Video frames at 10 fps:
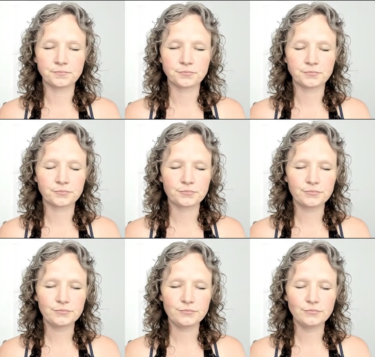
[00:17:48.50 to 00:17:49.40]

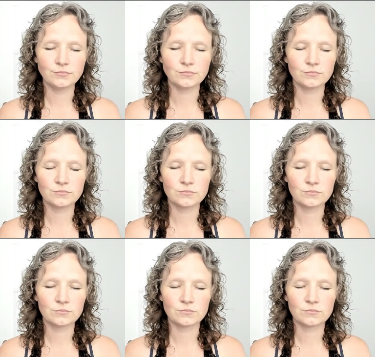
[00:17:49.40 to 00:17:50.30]

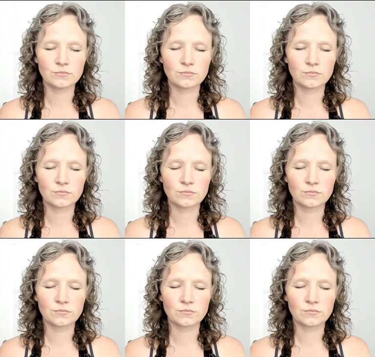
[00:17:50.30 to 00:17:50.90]
No one is speaking in this clip.